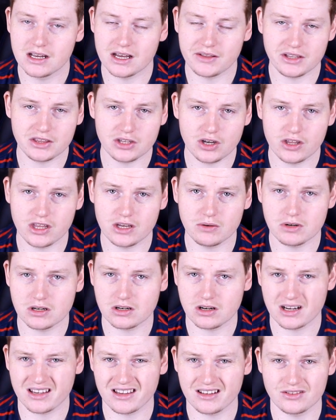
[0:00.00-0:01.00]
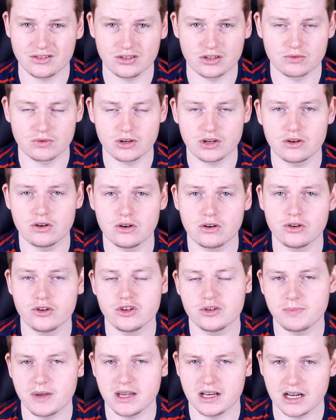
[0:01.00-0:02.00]
I think the only one I can sort of recall
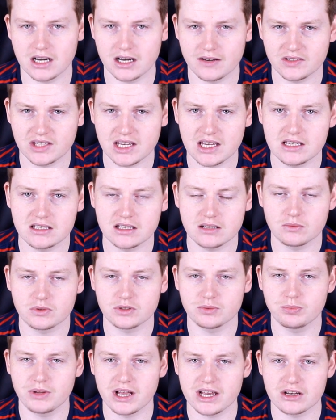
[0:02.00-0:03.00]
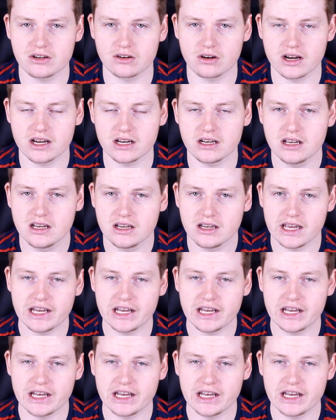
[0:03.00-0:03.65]
who's been half decent was Blake Green.